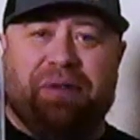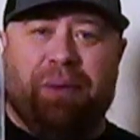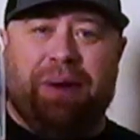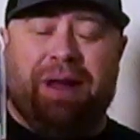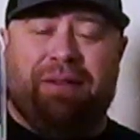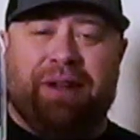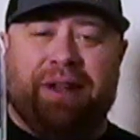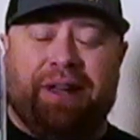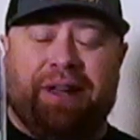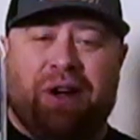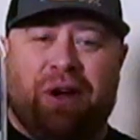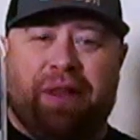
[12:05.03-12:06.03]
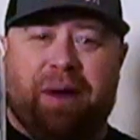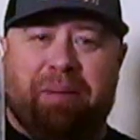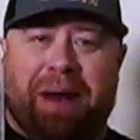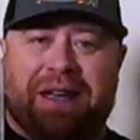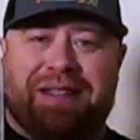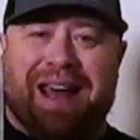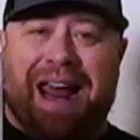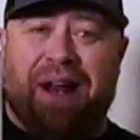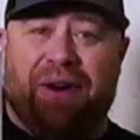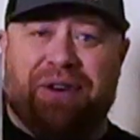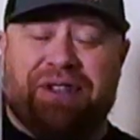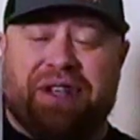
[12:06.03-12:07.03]
We lovingly call them a
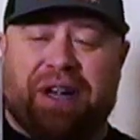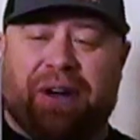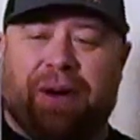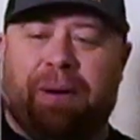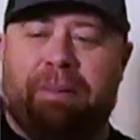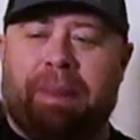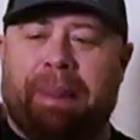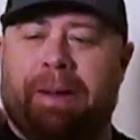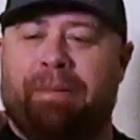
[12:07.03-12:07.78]
tater sticker.